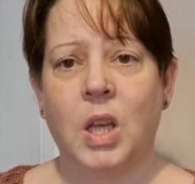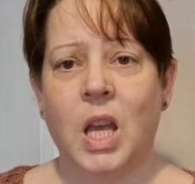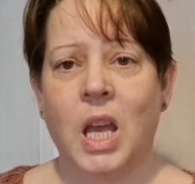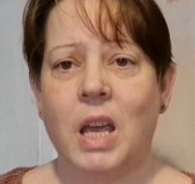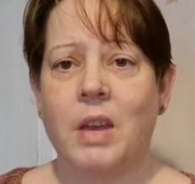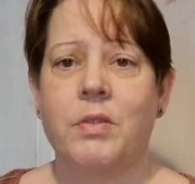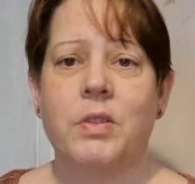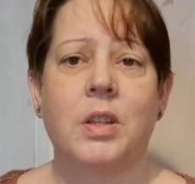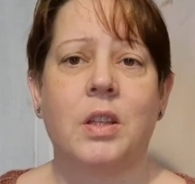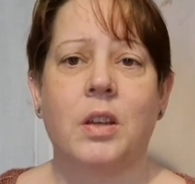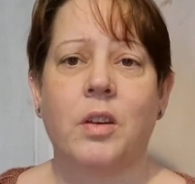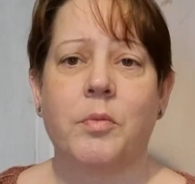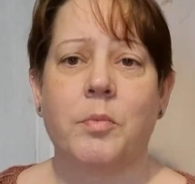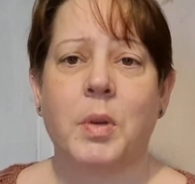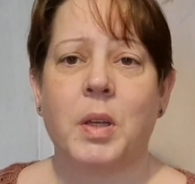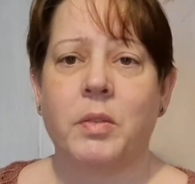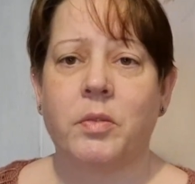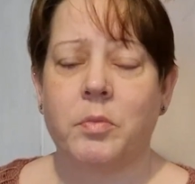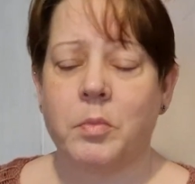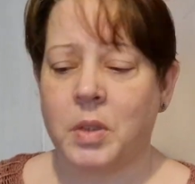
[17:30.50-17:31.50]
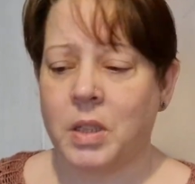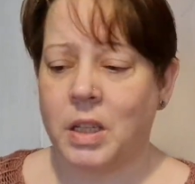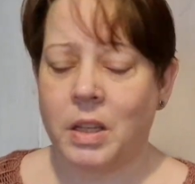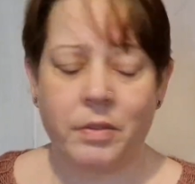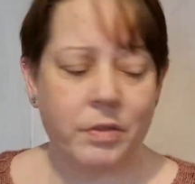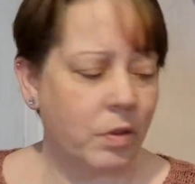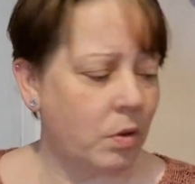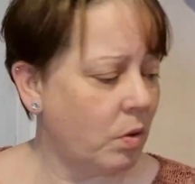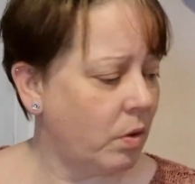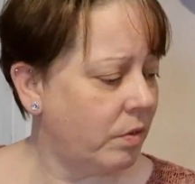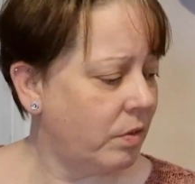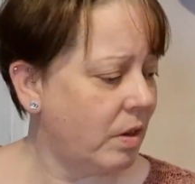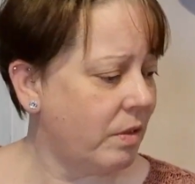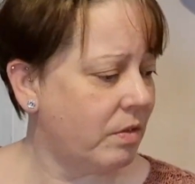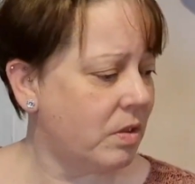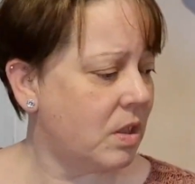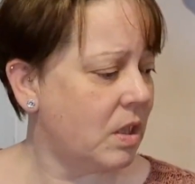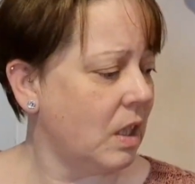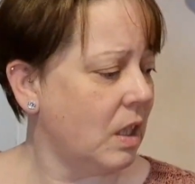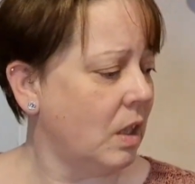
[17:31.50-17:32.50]
Everything I've made for my nephew, I've never
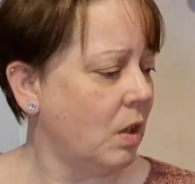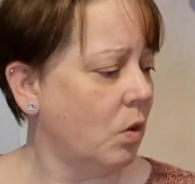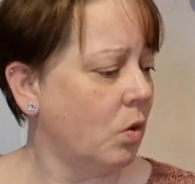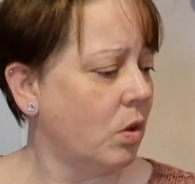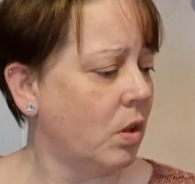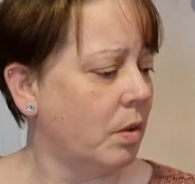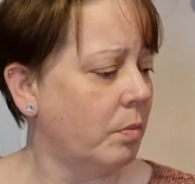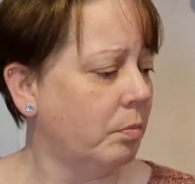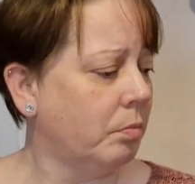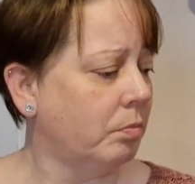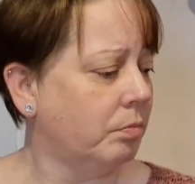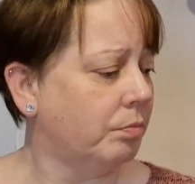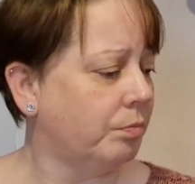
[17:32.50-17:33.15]
seen it on him.